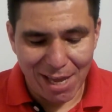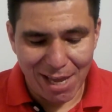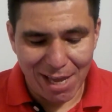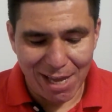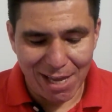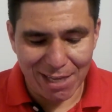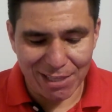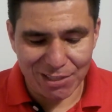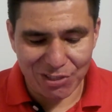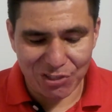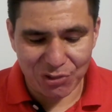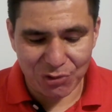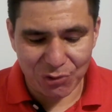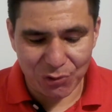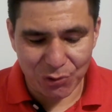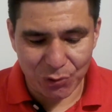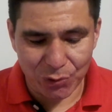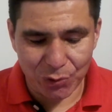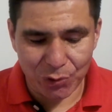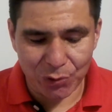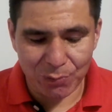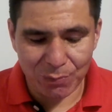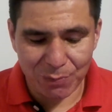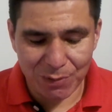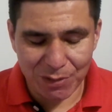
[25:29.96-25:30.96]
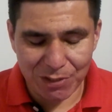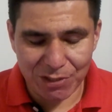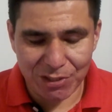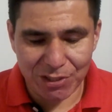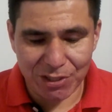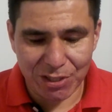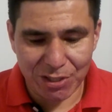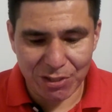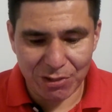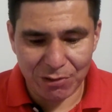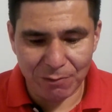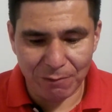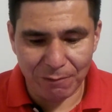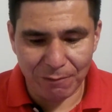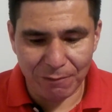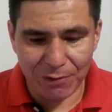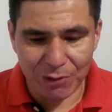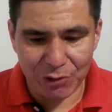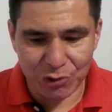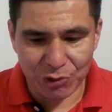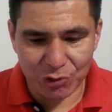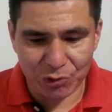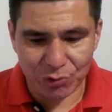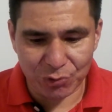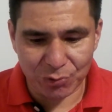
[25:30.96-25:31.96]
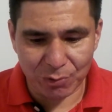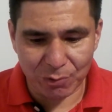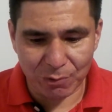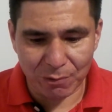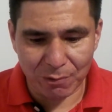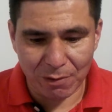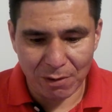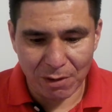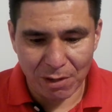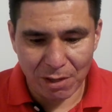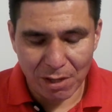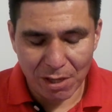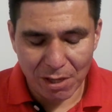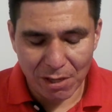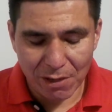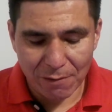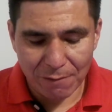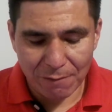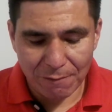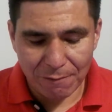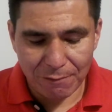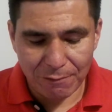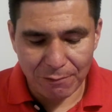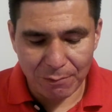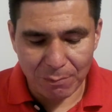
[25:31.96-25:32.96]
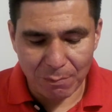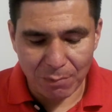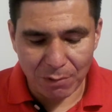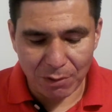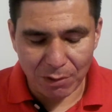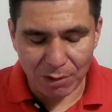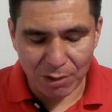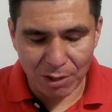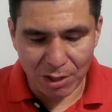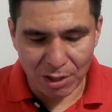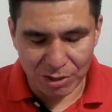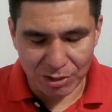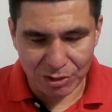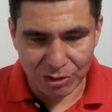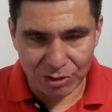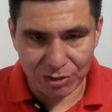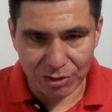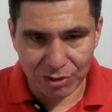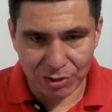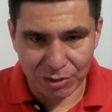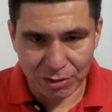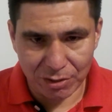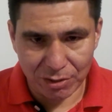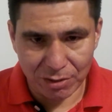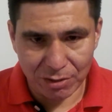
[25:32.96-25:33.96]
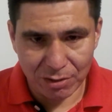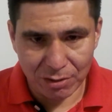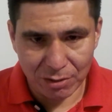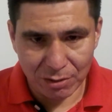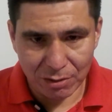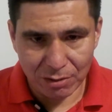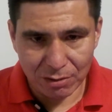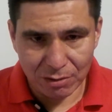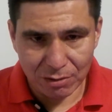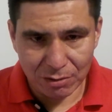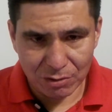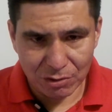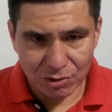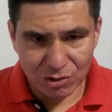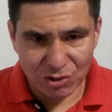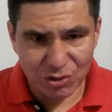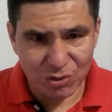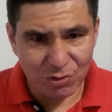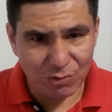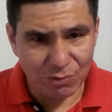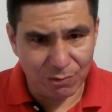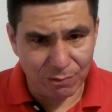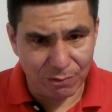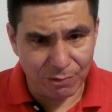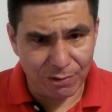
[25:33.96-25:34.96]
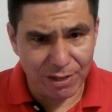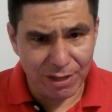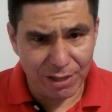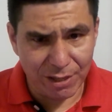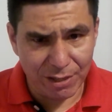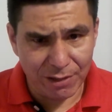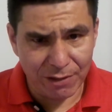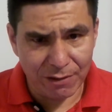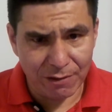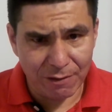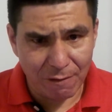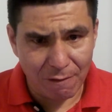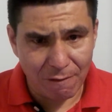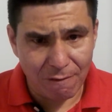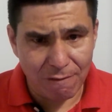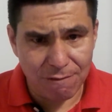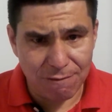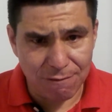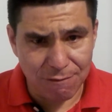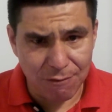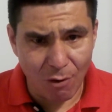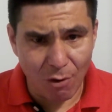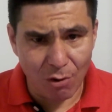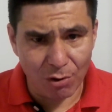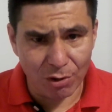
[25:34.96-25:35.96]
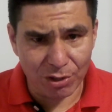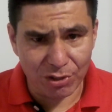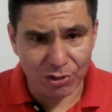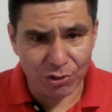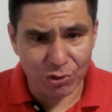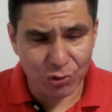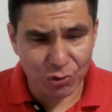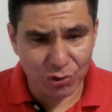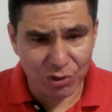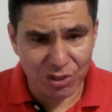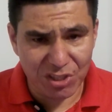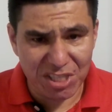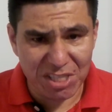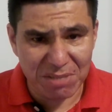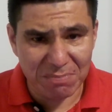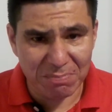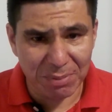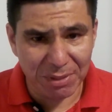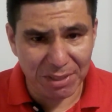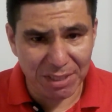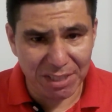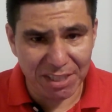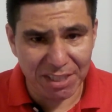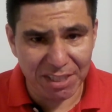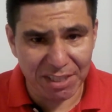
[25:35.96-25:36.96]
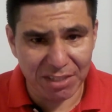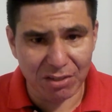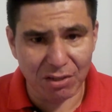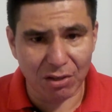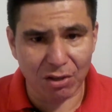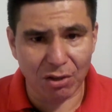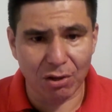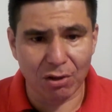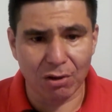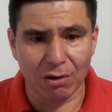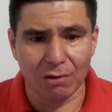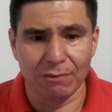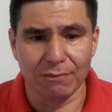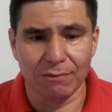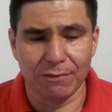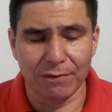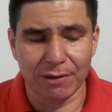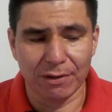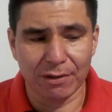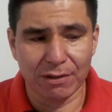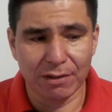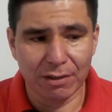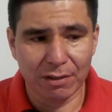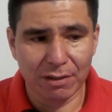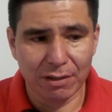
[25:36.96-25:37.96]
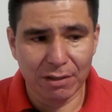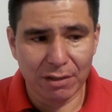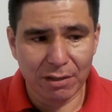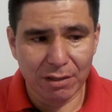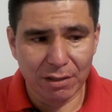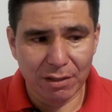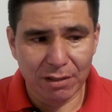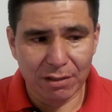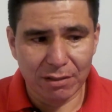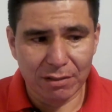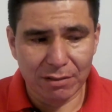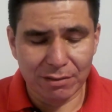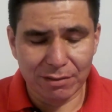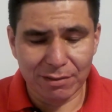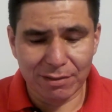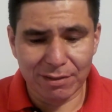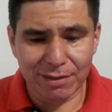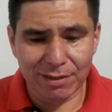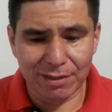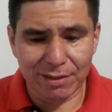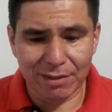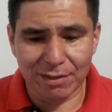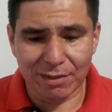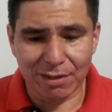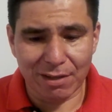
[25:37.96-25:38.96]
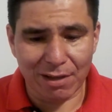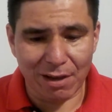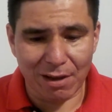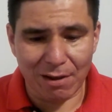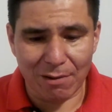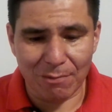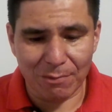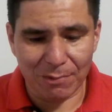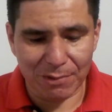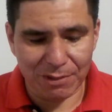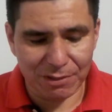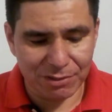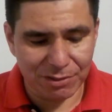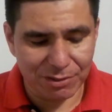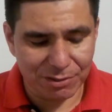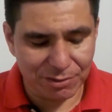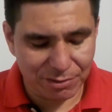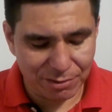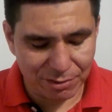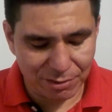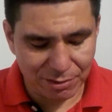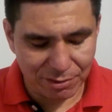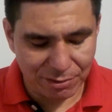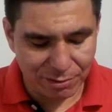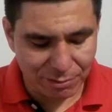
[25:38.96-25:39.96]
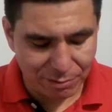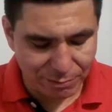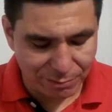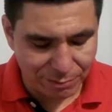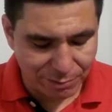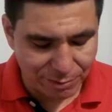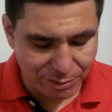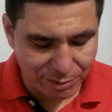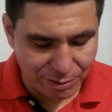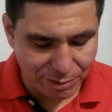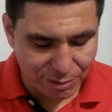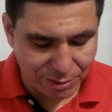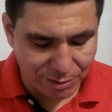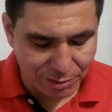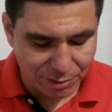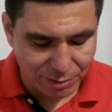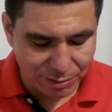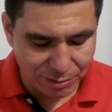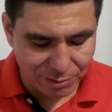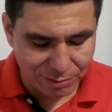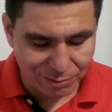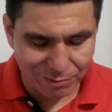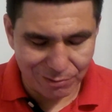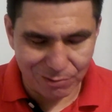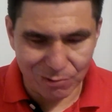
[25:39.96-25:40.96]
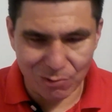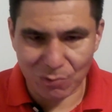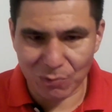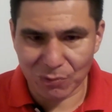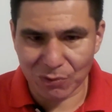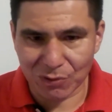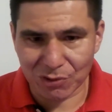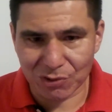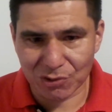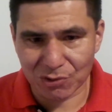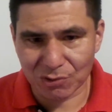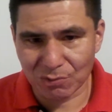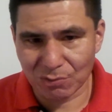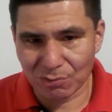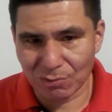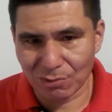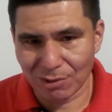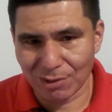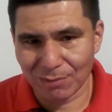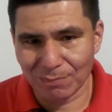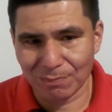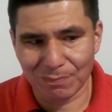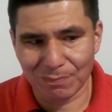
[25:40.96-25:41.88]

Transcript: has turned this individual from lust to really falling deeply in love. Then I was, yes, going to school.